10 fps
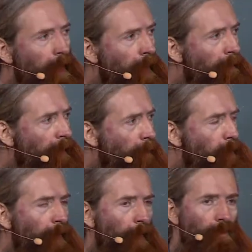comes up
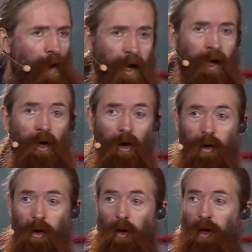with a radical
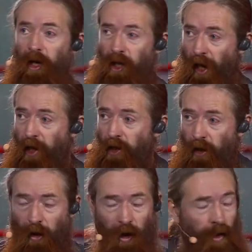new
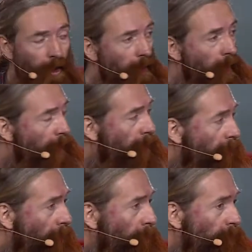suggestion, a new
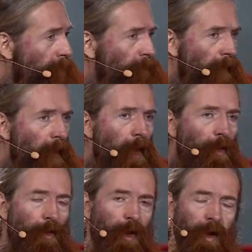concept,
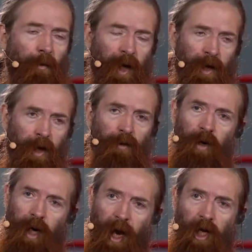the immediate
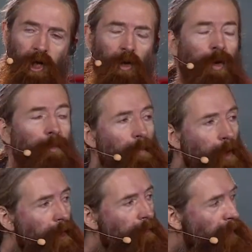reaction that
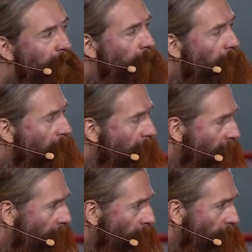most people
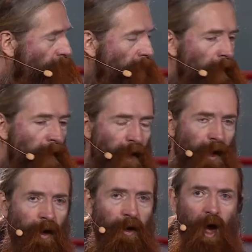have
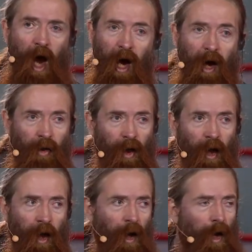is
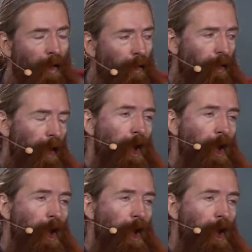either the